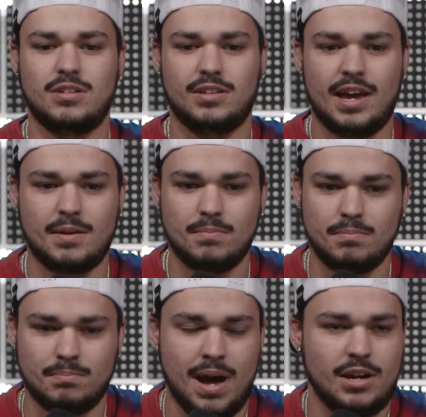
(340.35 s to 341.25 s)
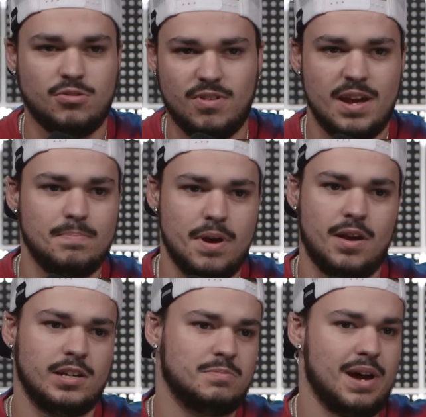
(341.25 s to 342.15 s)
Like yeah. my
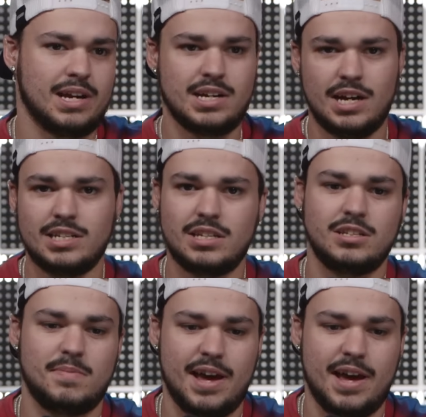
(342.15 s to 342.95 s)
grandparents, my cousins, my